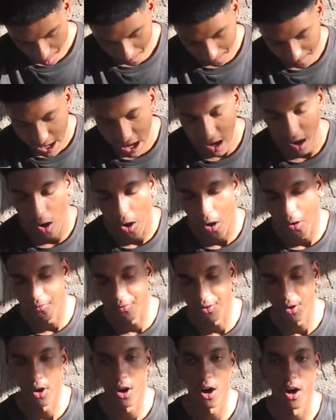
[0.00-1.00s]
My
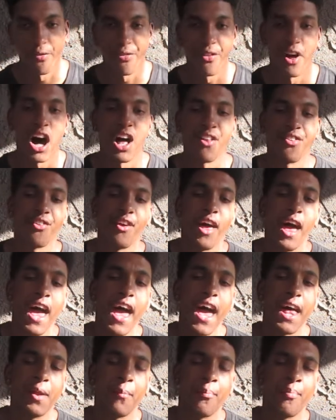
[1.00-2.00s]
overall thoughts
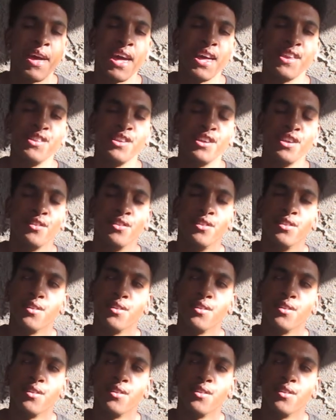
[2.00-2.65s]
and opinion